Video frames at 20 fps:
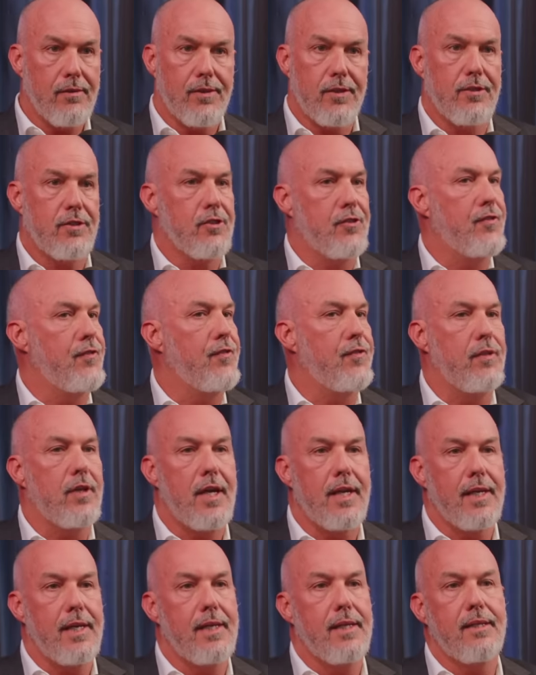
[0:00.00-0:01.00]
They're just
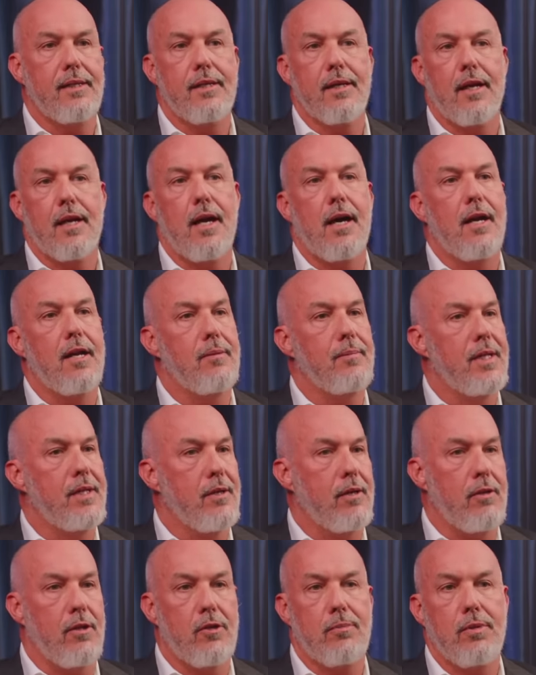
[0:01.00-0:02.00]
flooding the economy, the
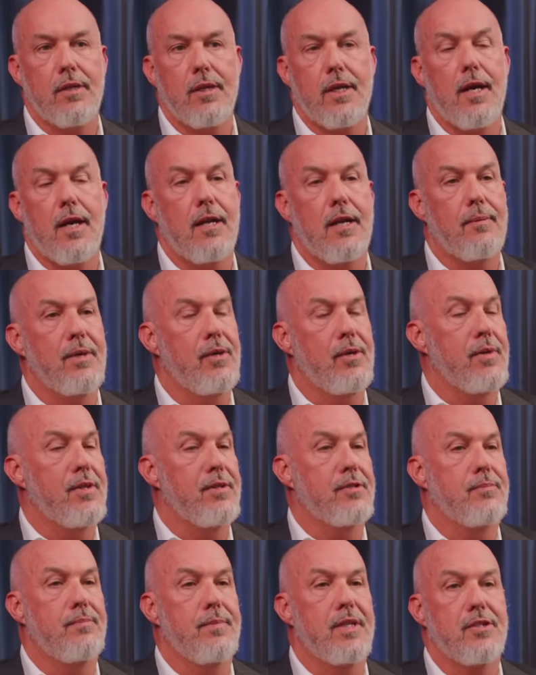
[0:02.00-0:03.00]
global economy, with
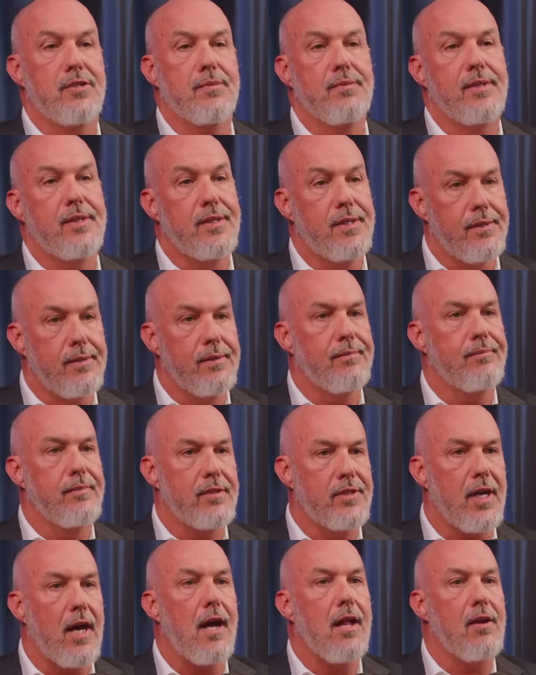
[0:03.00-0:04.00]
as much
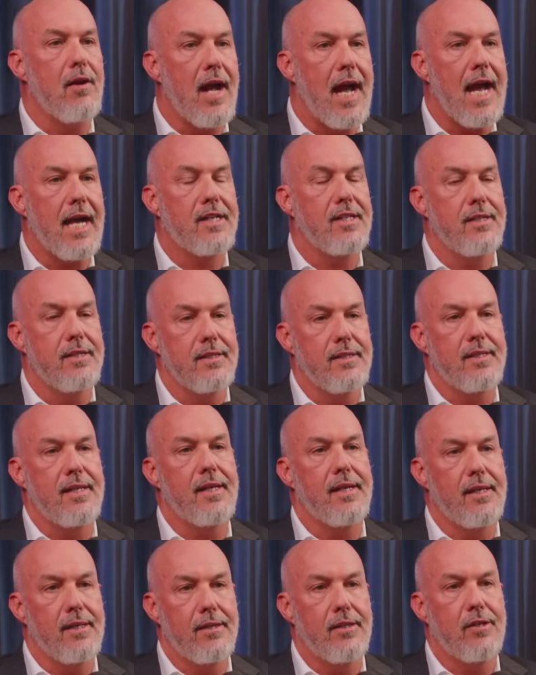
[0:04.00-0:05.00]
dollar action as
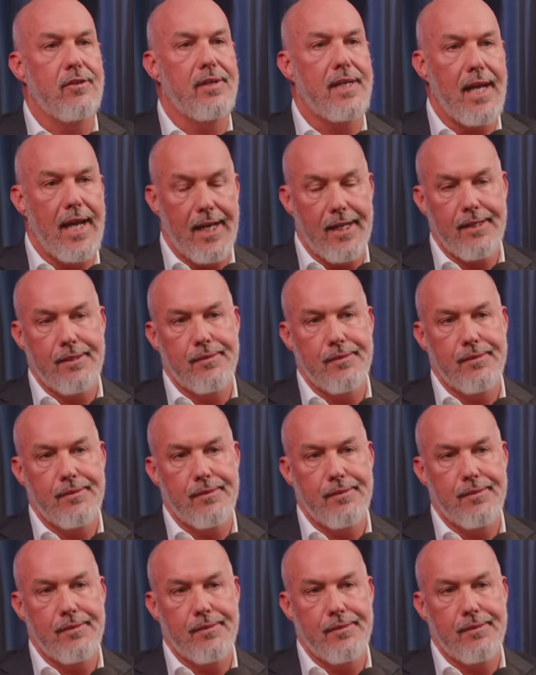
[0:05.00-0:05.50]
they can create.